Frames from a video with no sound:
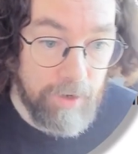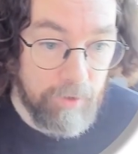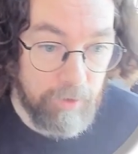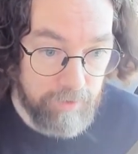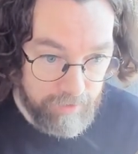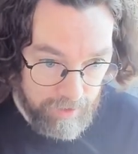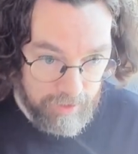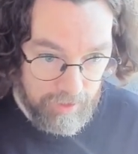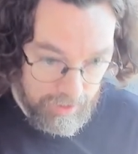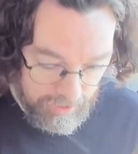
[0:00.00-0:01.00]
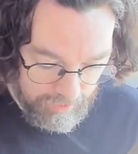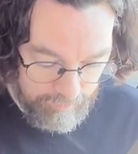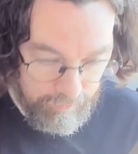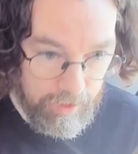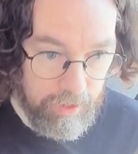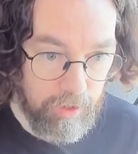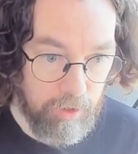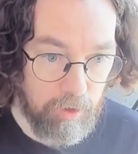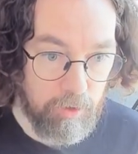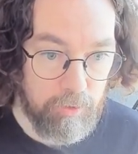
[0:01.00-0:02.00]
I'm going to say
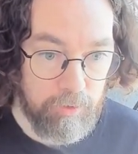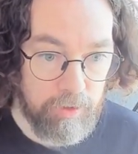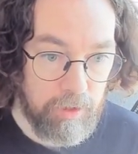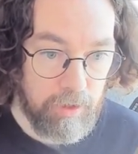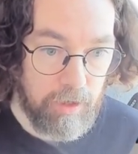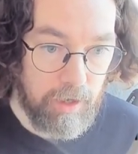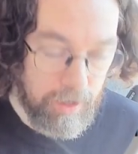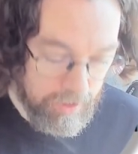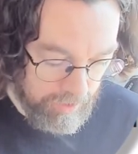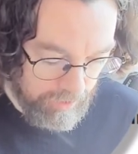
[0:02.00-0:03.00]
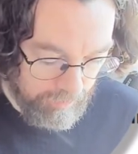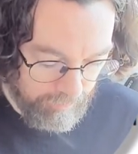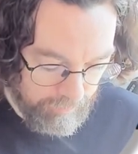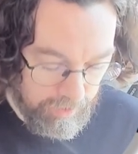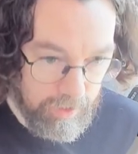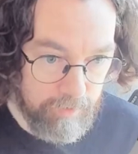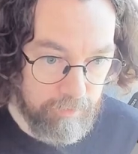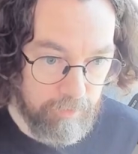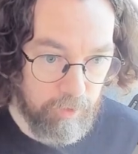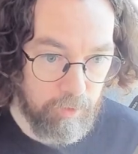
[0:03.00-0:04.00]
loan
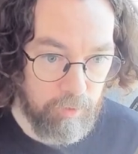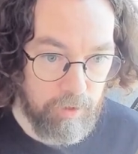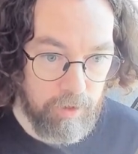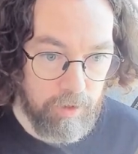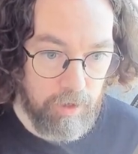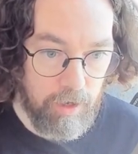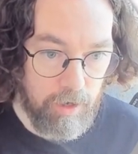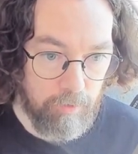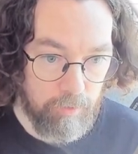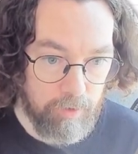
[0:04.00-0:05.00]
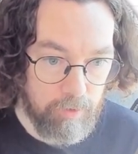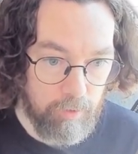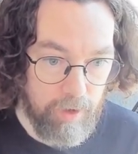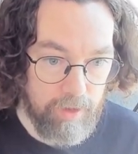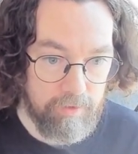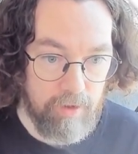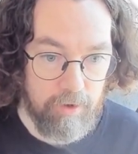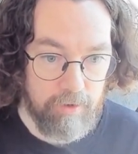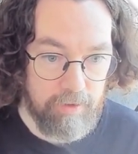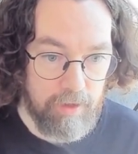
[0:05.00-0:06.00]
info request. I'm
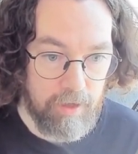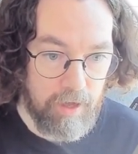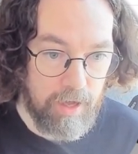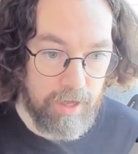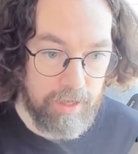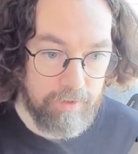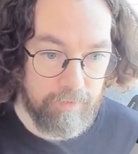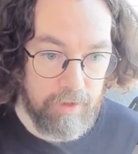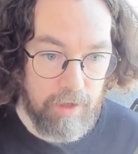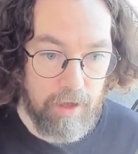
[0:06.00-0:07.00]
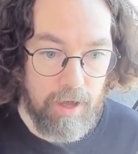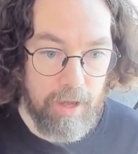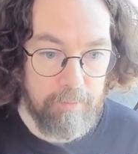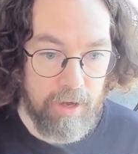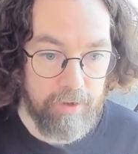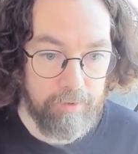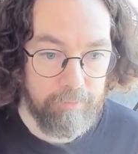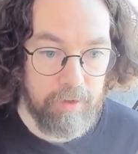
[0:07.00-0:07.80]
going to say, hi, I'm Niall.